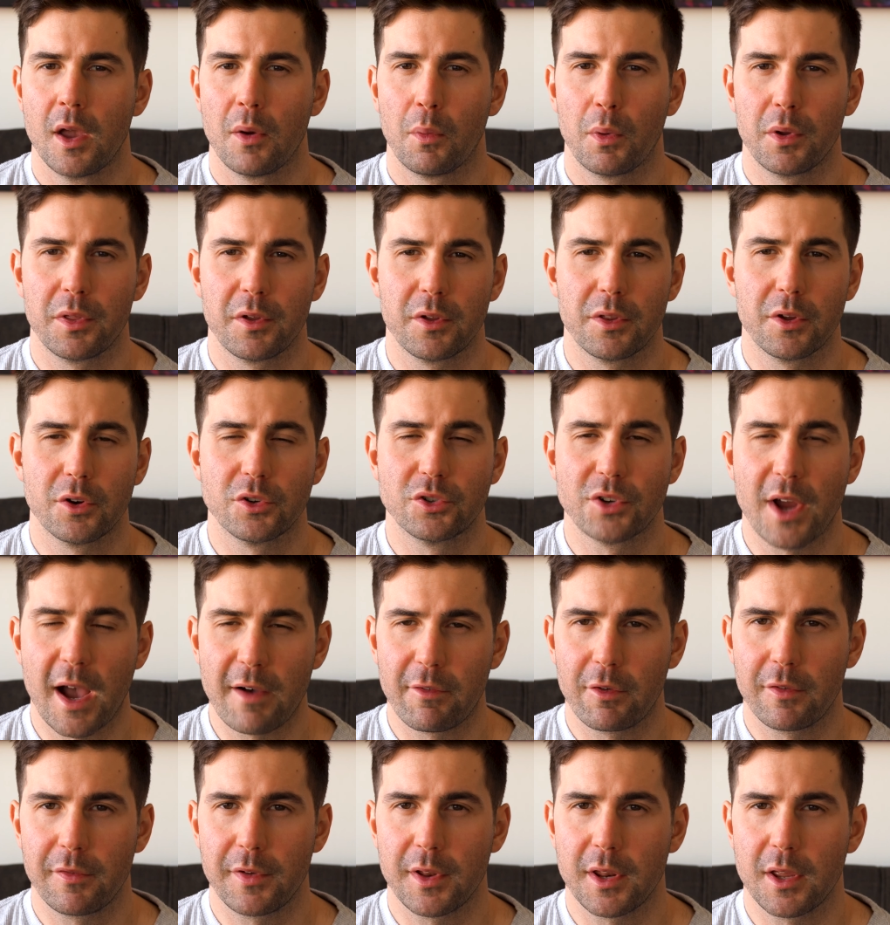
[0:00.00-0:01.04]
whether they're
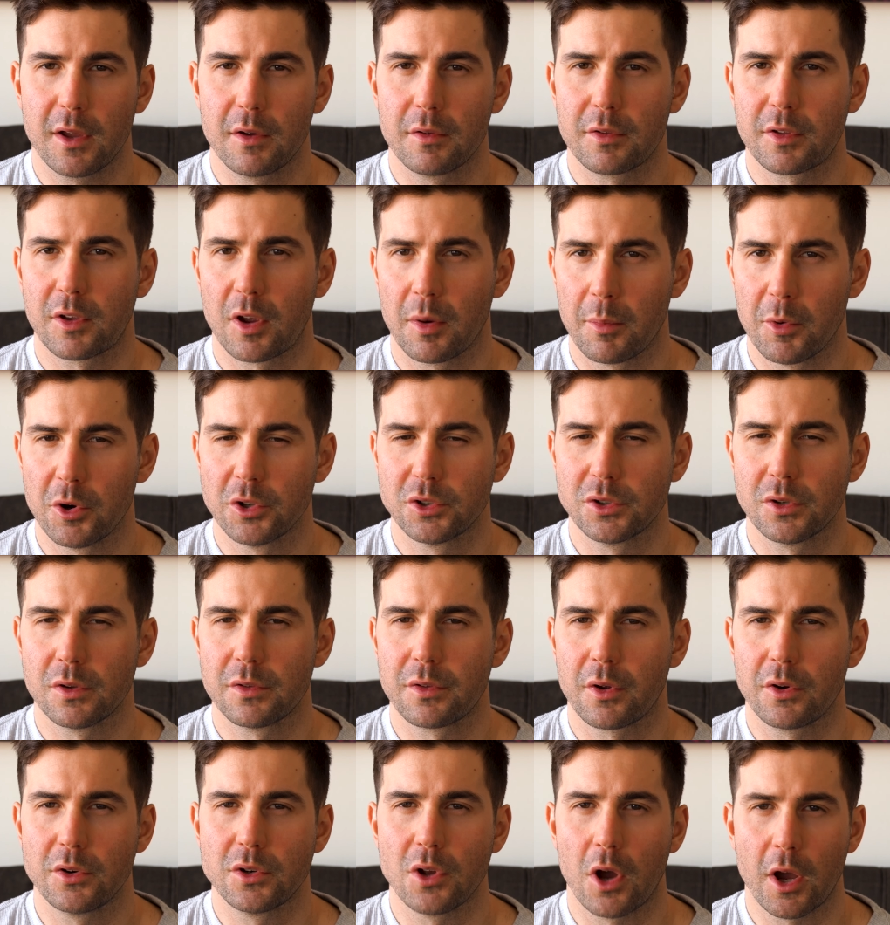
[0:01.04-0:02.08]
travel videos,
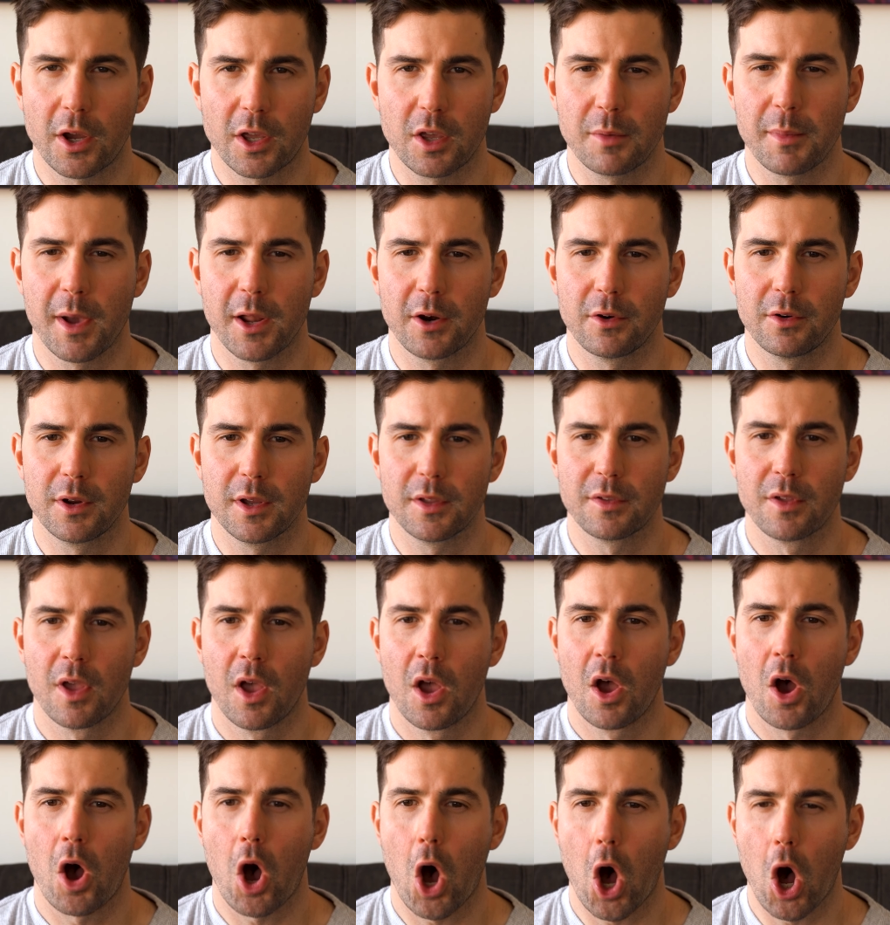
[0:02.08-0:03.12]
commercials, or documentaries,
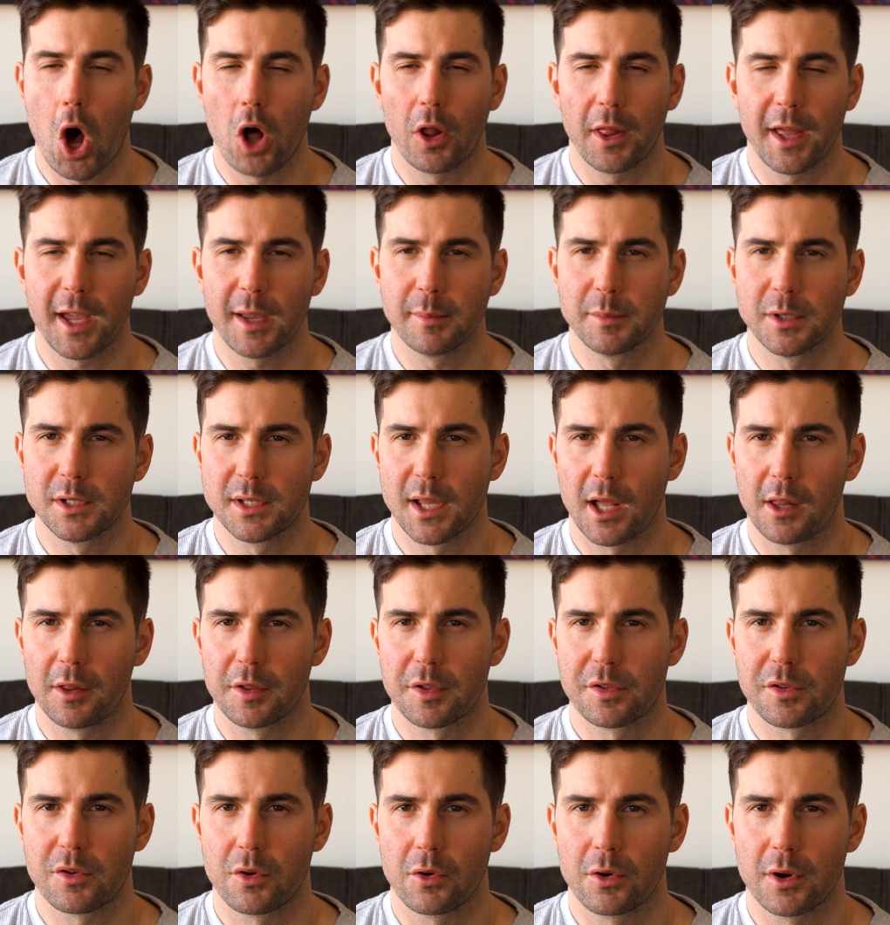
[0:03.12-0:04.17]
all aim to tell a
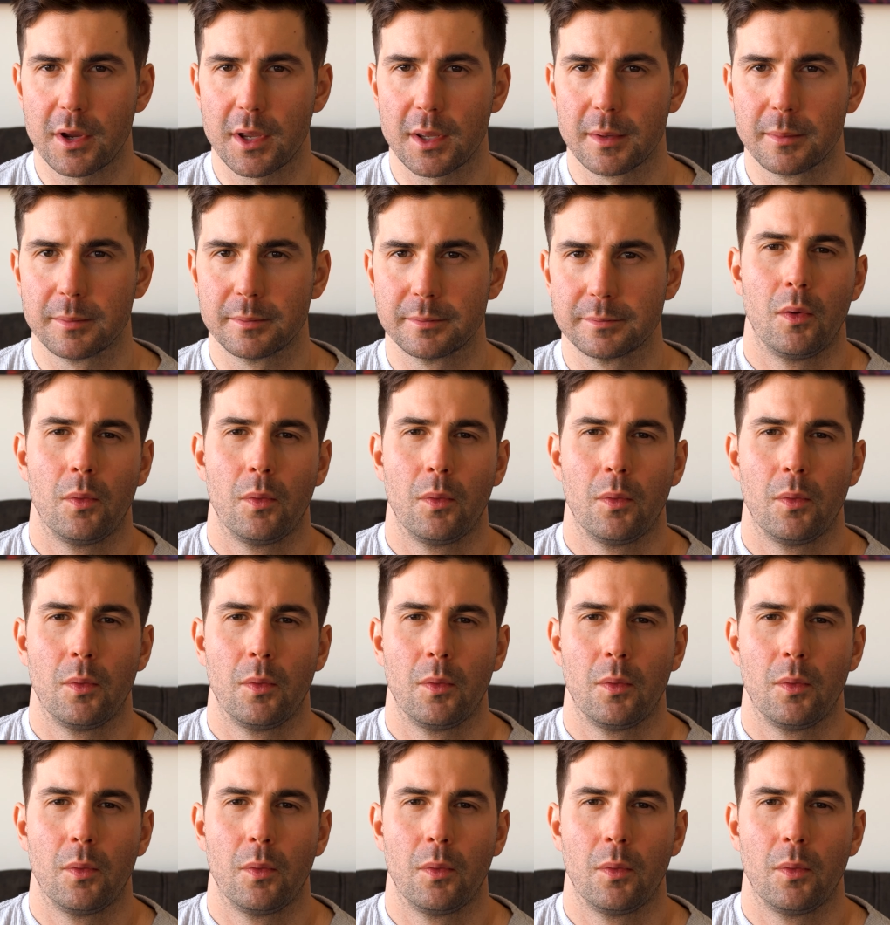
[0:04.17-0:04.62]
story.